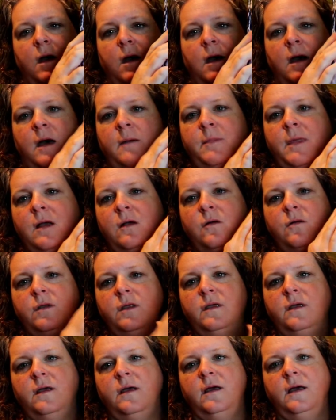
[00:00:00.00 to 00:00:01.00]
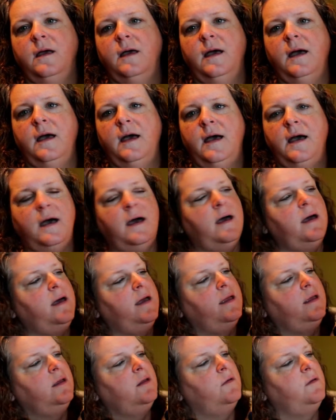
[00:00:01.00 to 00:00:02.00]
not gonna.
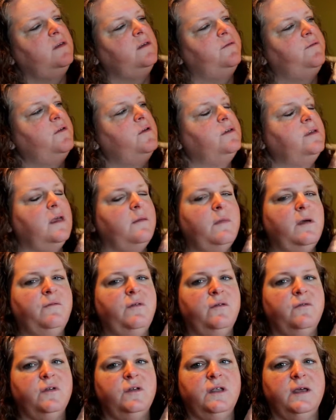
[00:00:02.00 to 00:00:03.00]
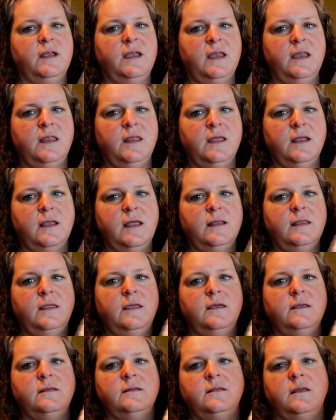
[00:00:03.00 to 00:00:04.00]
You know, it's the first time I've ever done anything like
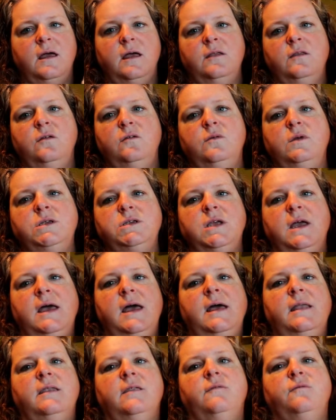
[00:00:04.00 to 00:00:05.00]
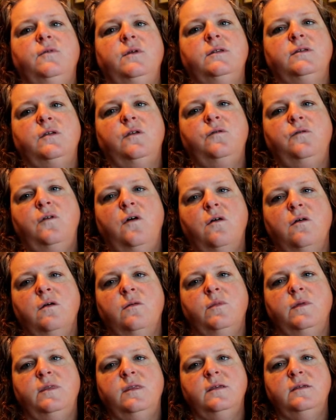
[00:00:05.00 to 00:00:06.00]
this. I do wish I hadn't have went so far
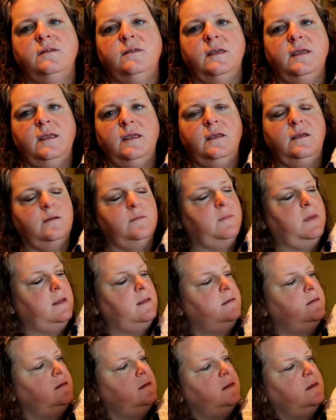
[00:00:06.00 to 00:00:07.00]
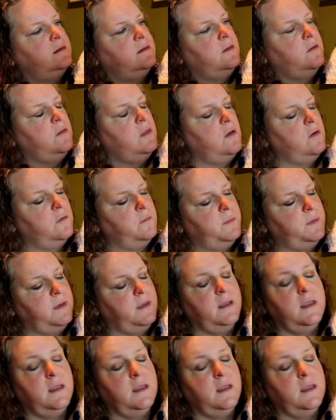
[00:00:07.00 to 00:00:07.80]
up with the C, made this so long, but